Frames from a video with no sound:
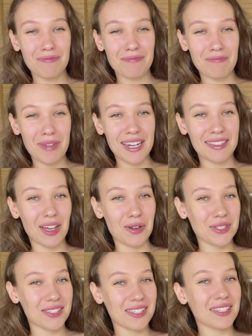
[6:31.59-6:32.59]
many
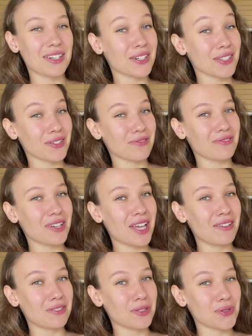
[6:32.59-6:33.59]
thousands years of
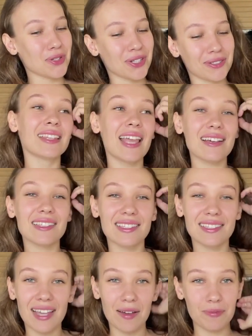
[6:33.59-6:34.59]
evolution.
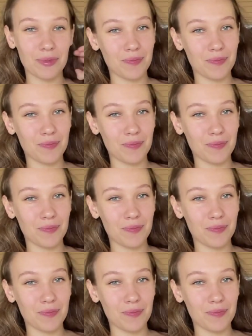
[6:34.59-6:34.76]
Next step,